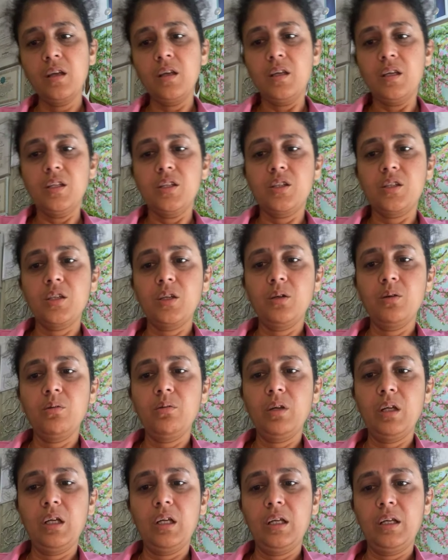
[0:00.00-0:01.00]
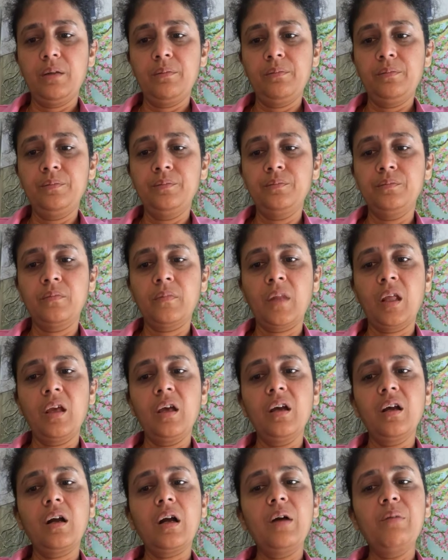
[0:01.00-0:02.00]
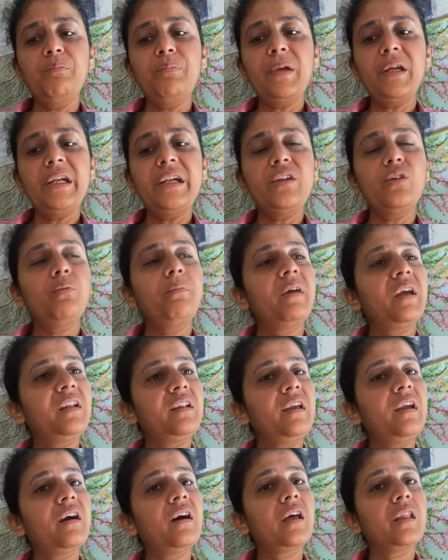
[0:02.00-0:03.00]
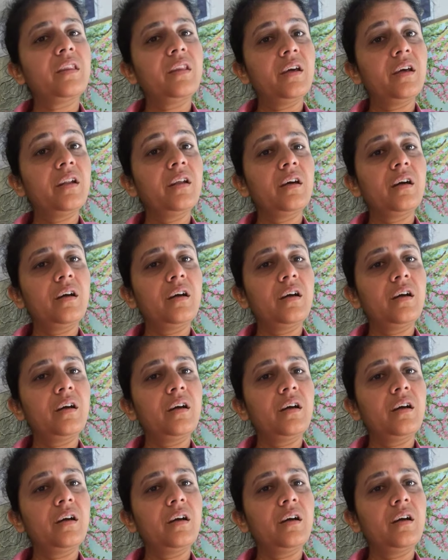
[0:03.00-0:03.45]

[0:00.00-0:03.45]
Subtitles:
So, compared to many other